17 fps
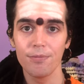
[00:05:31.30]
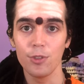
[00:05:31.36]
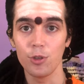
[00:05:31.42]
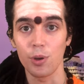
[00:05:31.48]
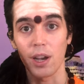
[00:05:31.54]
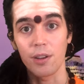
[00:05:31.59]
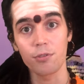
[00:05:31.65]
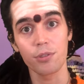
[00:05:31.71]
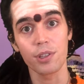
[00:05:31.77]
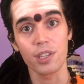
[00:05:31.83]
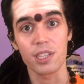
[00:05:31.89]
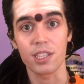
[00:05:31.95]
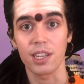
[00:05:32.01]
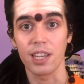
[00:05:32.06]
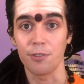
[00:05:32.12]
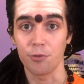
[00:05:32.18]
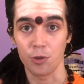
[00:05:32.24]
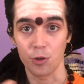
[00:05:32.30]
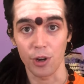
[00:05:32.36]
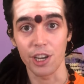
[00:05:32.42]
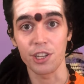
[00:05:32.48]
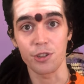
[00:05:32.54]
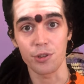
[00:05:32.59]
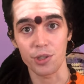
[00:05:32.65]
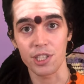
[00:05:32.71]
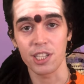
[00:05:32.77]
You have to dis- if you are
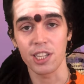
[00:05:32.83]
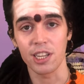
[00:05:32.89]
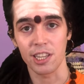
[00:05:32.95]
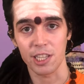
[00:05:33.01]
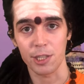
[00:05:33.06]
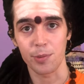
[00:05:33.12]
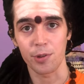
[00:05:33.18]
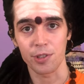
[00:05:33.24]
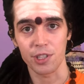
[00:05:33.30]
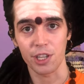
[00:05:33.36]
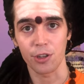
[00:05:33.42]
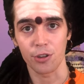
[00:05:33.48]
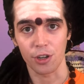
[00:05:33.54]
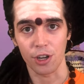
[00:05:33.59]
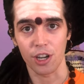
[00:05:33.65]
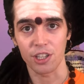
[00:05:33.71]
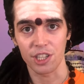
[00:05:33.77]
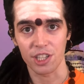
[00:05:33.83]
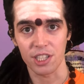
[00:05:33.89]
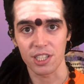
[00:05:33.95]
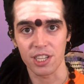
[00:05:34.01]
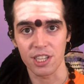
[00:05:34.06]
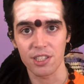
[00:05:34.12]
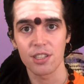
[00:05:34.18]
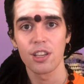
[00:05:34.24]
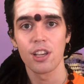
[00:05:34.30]
interested in experiencing your
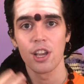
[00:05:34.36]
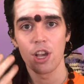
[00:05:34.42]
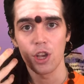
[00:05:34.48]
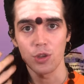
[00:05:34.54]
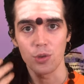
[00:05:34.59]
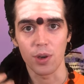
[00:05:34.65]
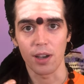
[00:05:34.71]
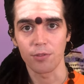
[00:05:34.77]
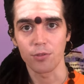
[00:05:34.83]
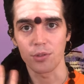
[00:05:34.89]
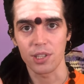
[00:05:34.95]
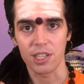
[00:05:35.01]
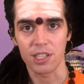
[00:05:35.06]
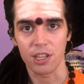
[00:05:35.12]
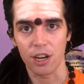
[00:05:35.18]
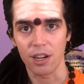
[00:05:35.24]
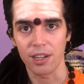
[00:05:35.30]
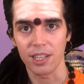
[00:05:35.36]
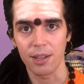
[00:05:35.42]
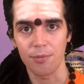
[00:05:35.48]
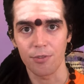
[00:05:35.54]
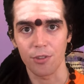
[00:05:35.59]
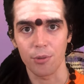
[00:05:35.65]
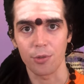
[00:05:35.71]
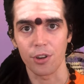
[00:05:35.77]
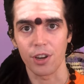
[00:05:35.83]
consciousness, you have to discard them
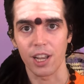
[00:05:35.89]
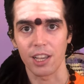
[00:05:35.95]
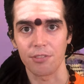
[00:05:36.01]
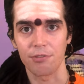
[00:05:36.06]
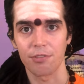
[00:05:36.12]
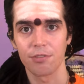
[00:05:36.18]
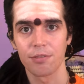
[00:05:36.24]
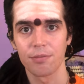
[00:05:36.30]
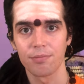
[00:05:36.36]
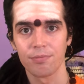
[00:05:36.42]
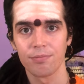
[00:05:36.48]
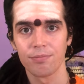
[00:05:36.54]
from your life.